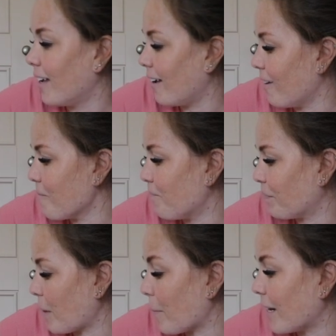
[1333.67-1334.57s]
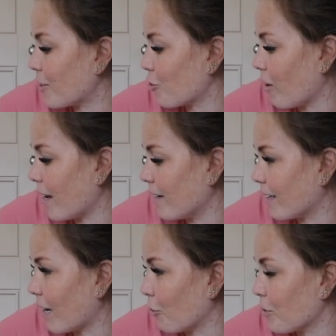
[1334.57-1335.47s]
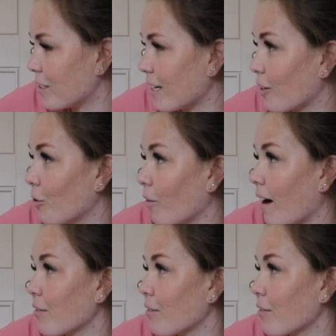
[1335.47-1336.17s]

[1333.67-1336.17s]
But let's try and get all this decor